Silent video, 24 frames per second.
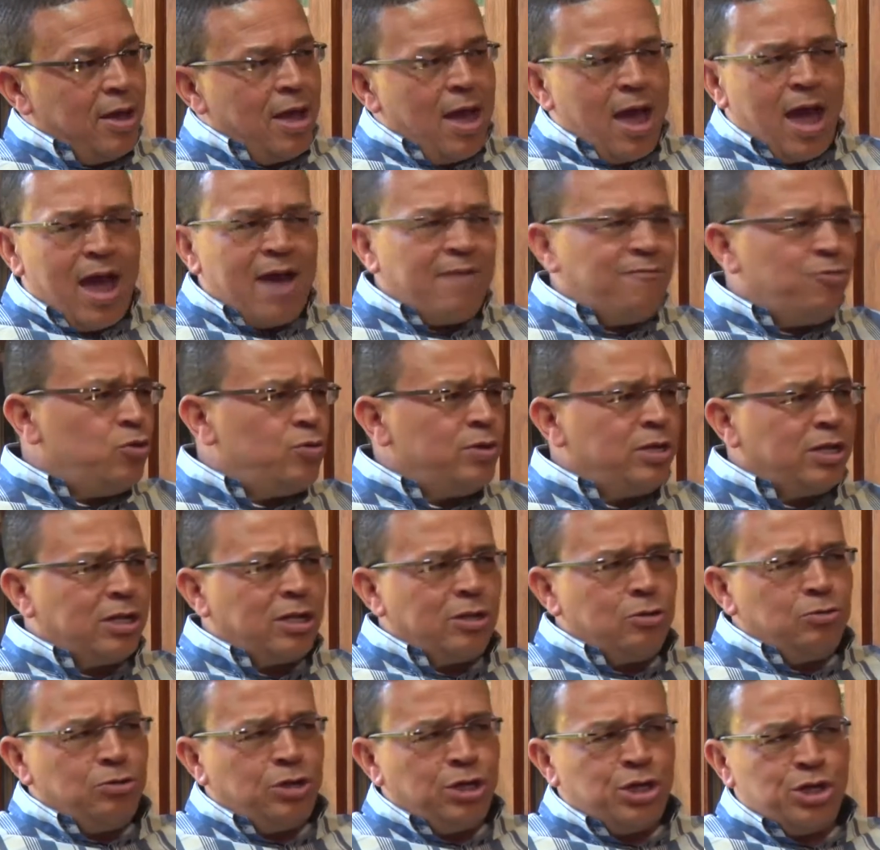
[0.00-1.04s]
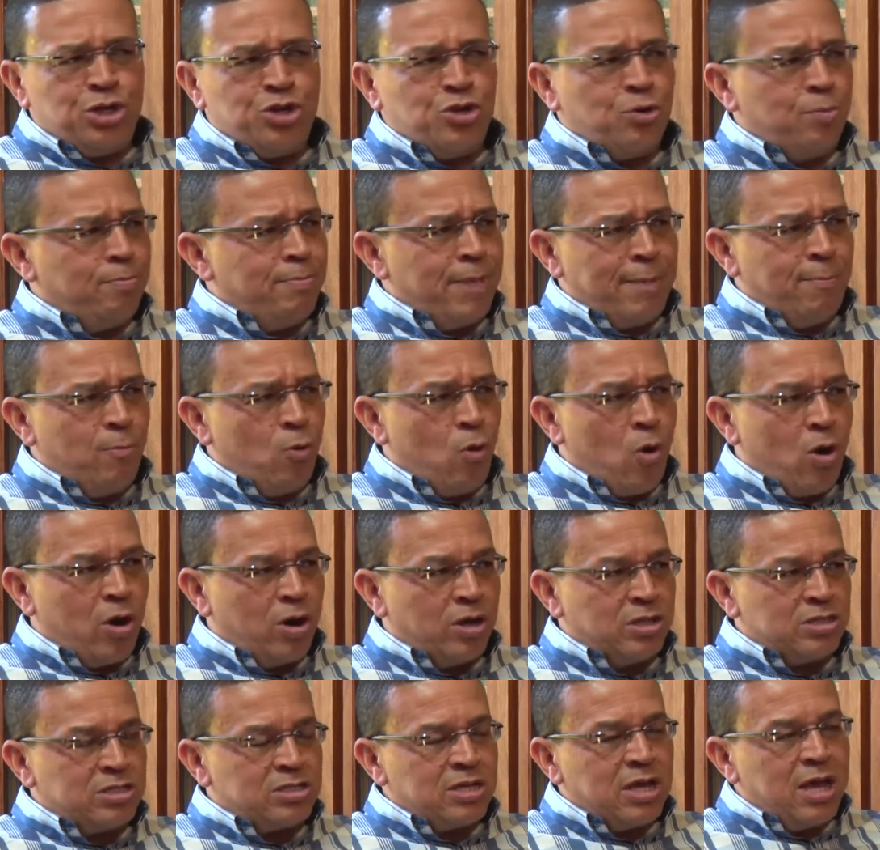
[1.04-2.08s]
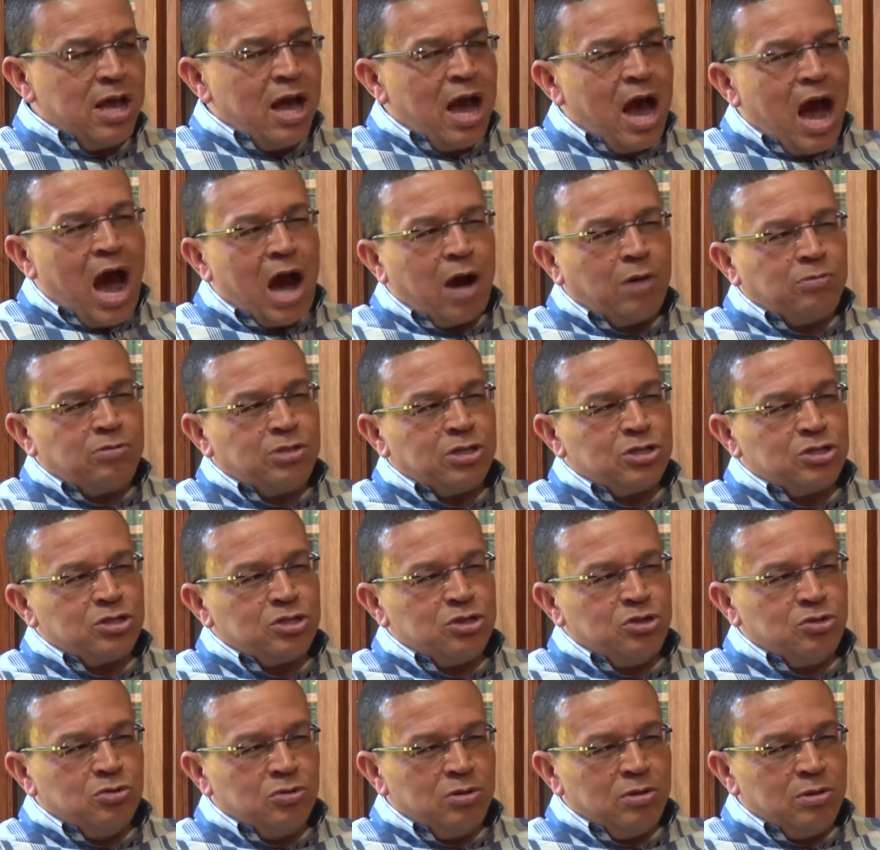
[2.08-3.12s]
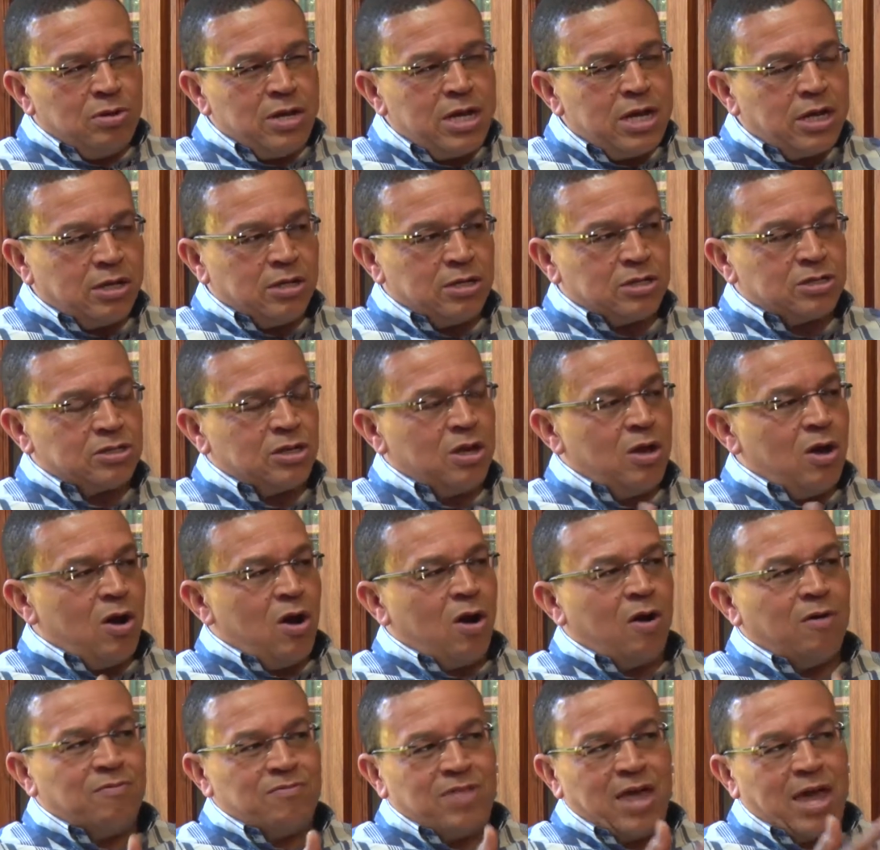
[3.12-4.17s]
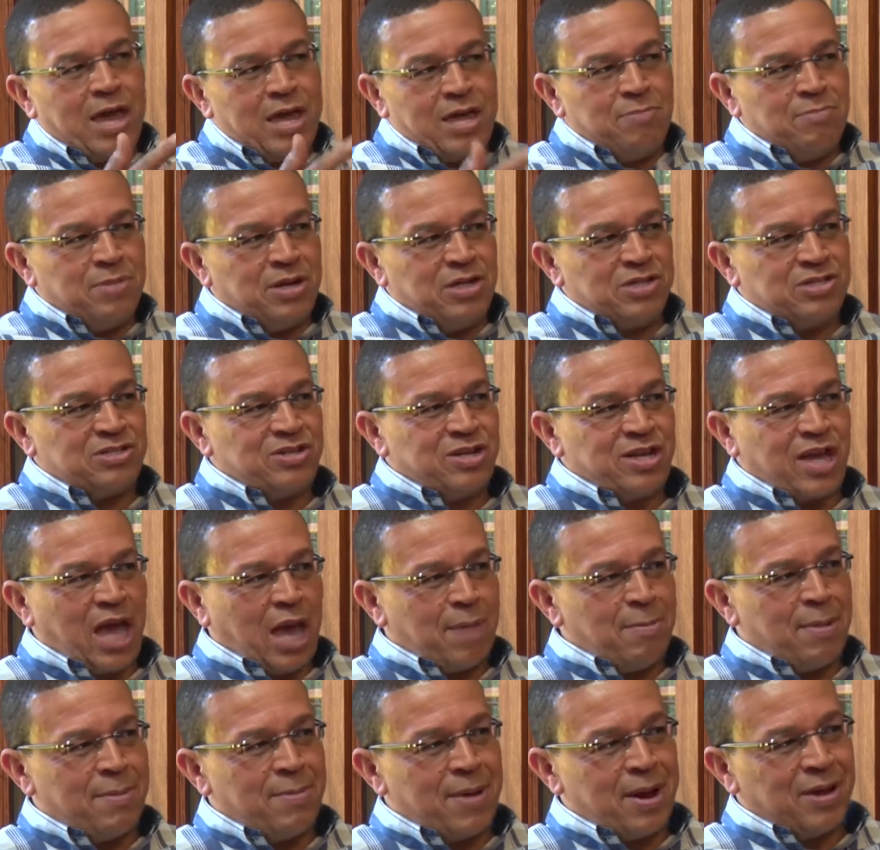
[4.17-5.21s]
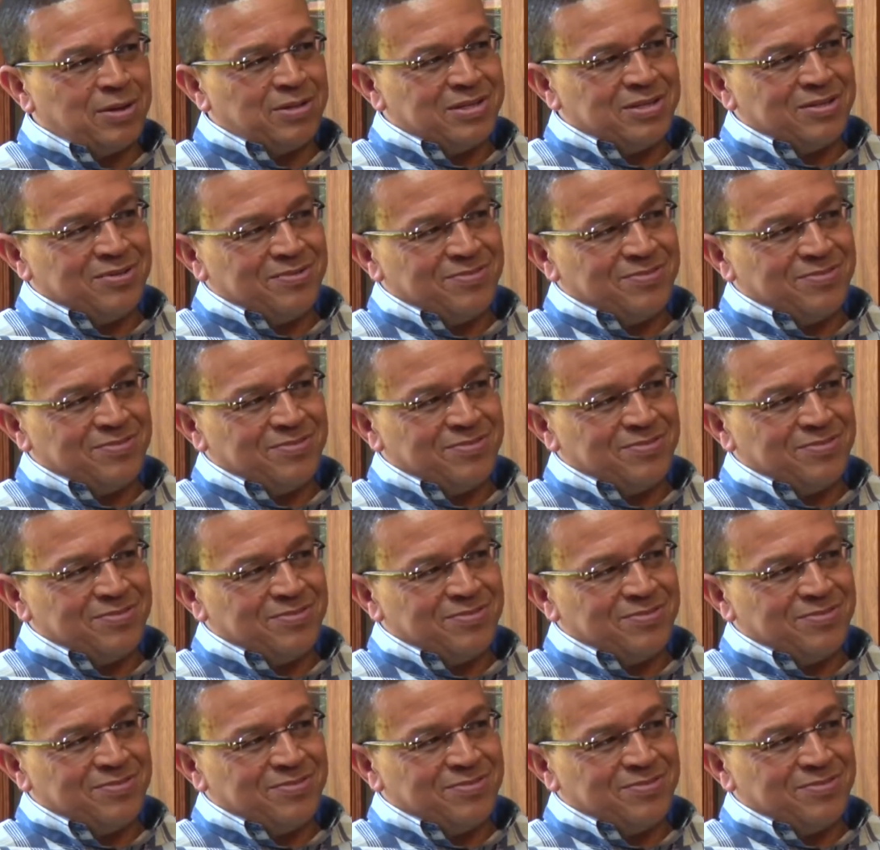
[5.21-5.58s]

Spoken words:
Have you included in your memoirs how this uniqueness of the AE ministry came about?